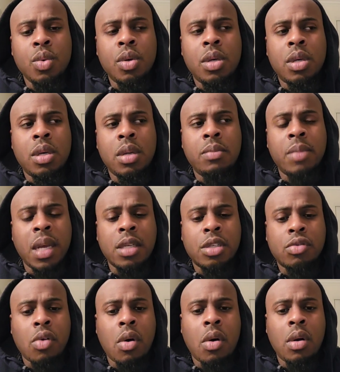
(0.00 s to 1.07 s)
could make a
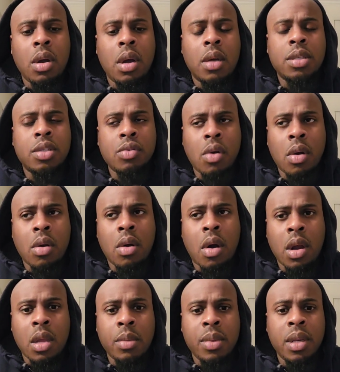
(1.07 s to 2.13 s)
strong
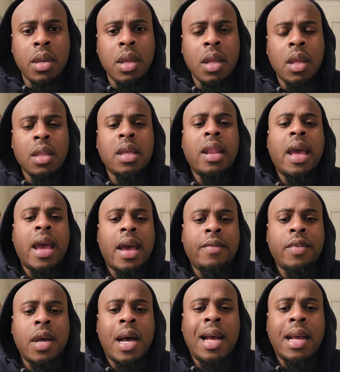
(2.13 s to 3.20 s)
argument that
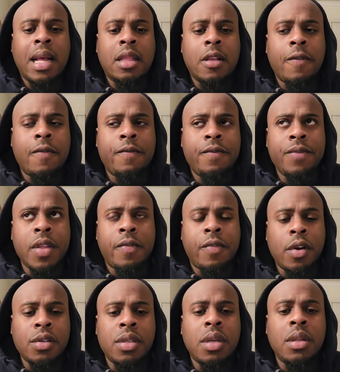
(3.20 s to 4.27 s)
Ab got the
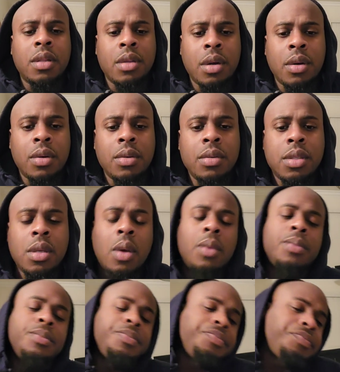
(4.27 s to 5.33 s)
first and the third.
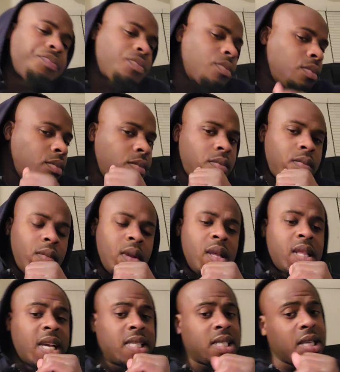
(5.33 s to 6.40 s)
So
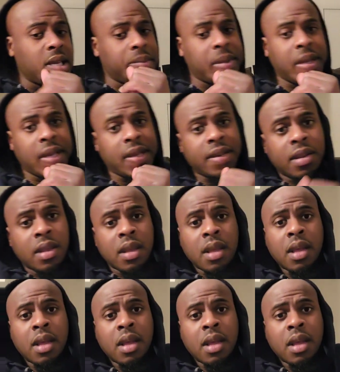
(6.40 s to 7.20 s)
that's it, man.